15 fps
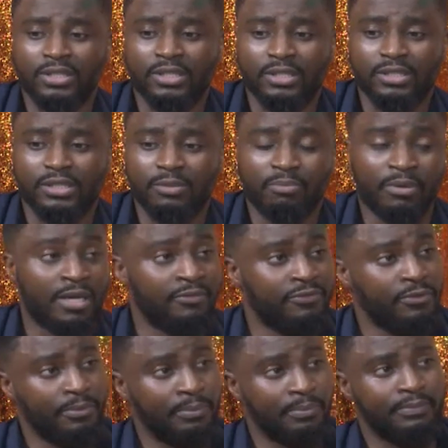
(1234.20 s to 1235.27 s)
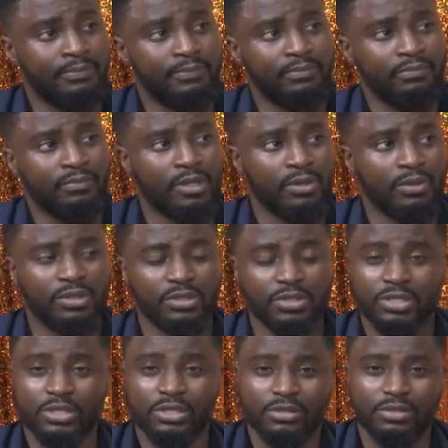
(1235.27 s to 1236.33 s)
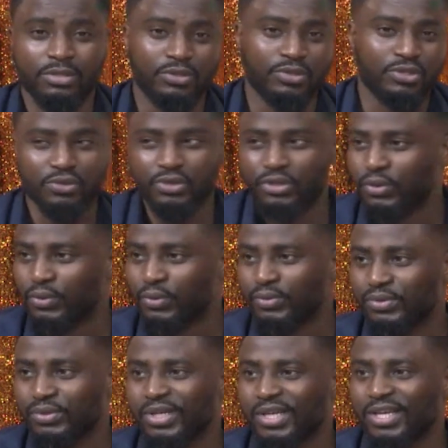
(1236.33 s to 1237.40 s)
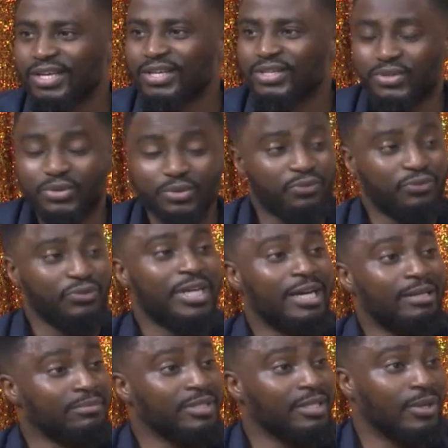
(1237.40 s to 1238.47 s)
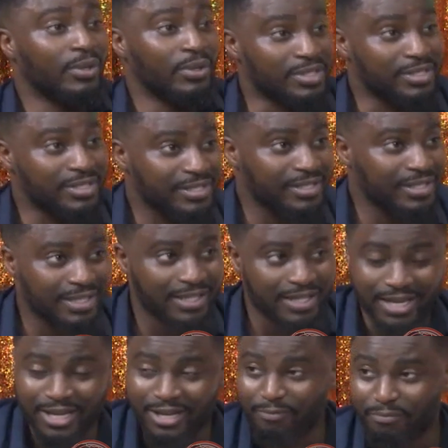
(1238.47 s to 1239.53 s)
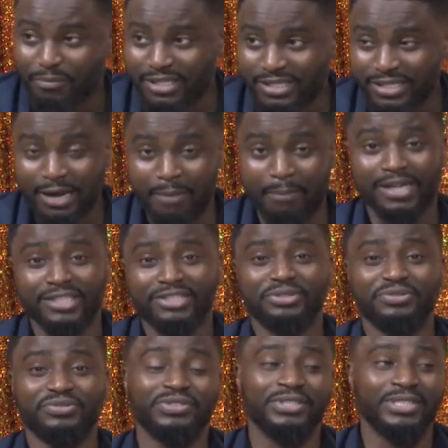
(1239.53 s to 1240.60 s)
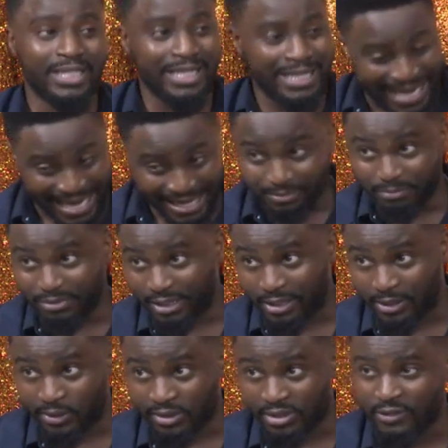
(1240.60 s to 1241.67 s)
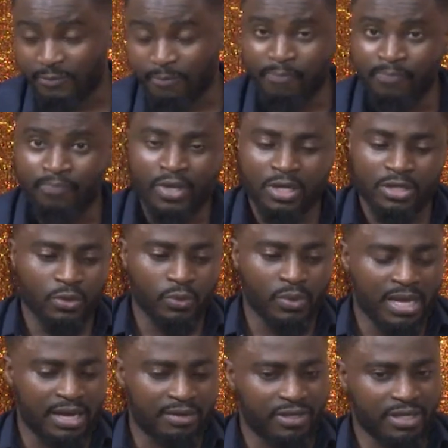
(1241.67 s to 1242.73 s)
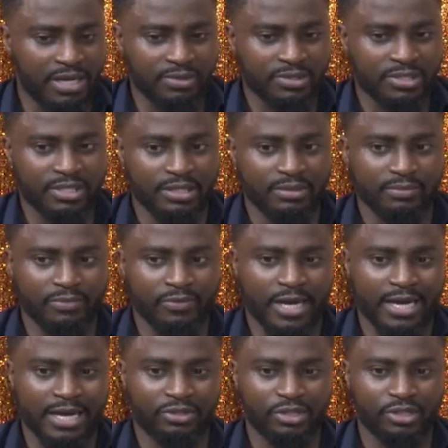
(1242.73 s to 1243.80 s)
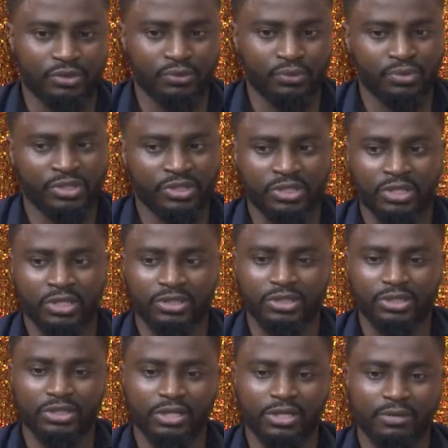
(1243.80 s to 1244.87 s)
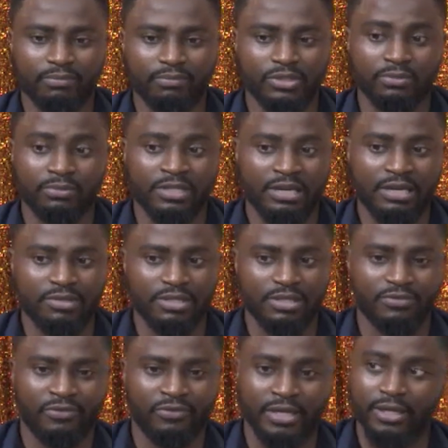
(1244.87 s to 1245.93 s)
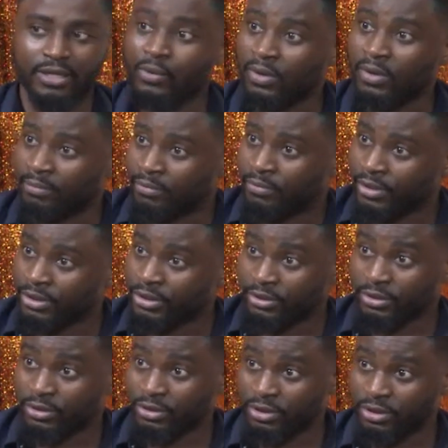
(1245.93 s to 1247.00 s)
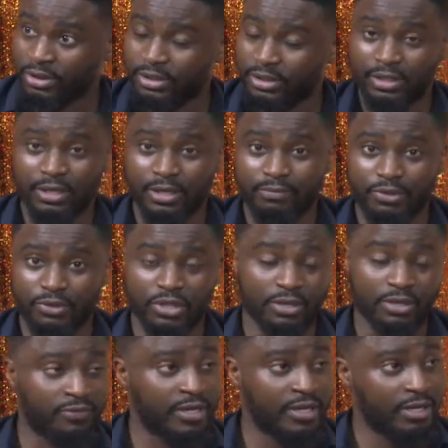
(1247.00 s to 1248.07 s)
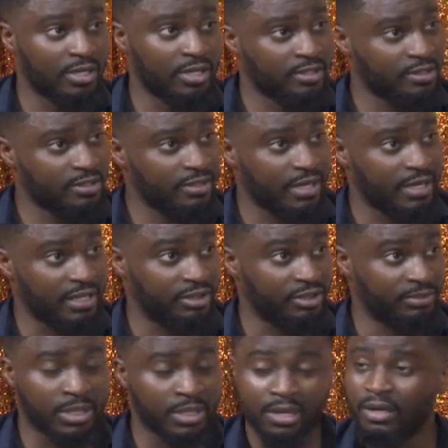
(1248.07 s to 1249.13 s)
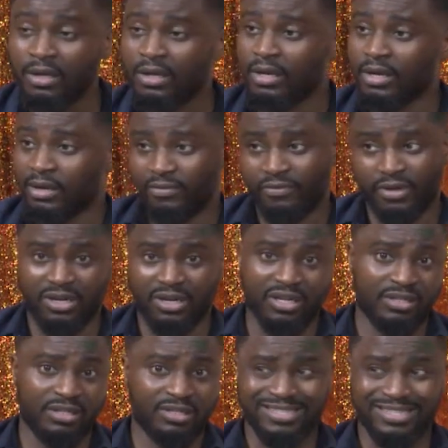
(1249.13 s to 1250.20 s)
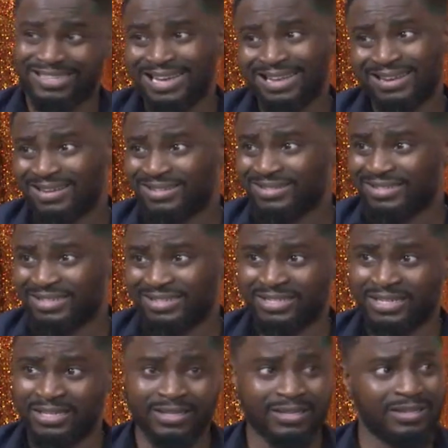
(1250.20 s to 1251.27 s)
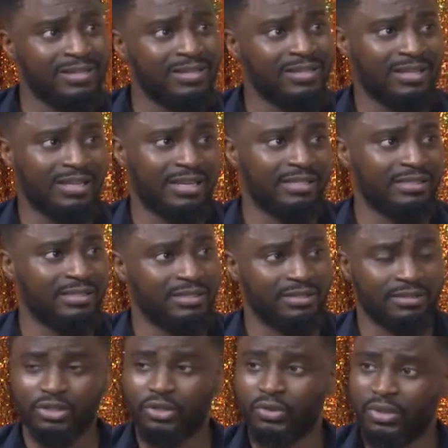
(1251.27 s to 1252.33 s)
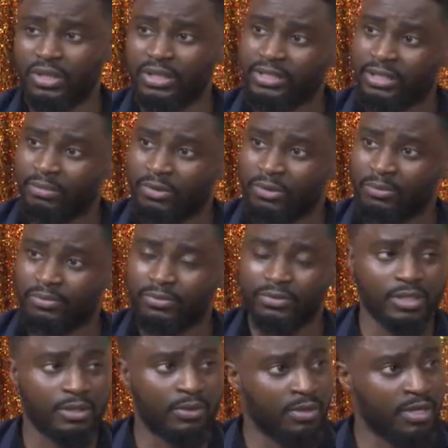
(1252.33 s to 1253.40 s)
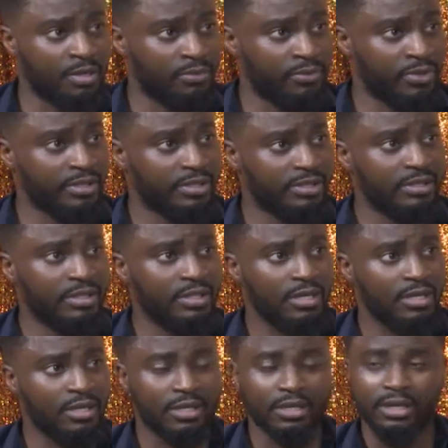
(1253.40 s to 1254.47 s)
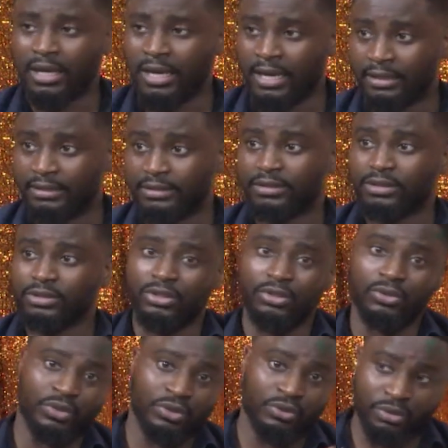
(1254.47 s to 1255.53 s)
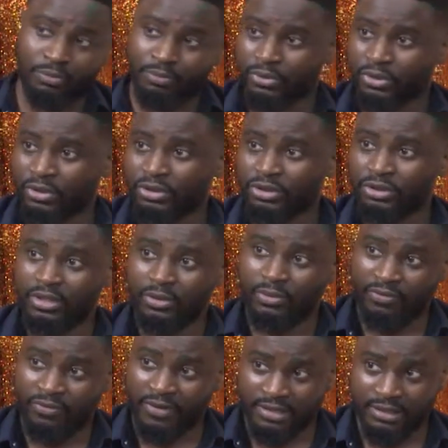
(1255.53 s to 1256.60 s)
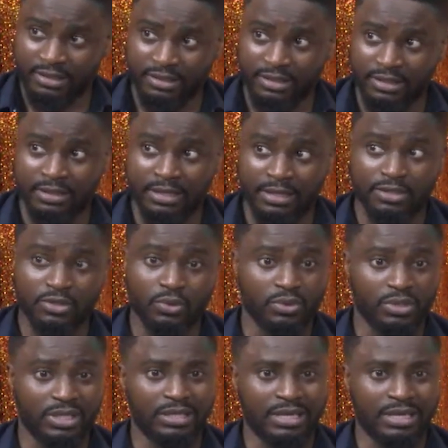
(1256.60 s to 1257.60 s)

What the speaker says: artists platform, because studio fee can be a lot. True. Mixing and mastering fee can be a lot. So we have in-house team that actually do research. Sometimes it's finding collaboration, not just so you can find an artist in Nigeria, find an artist in Ghana, Tanzania, and link them up. They collaborate, and we do the production and we facilitate that. So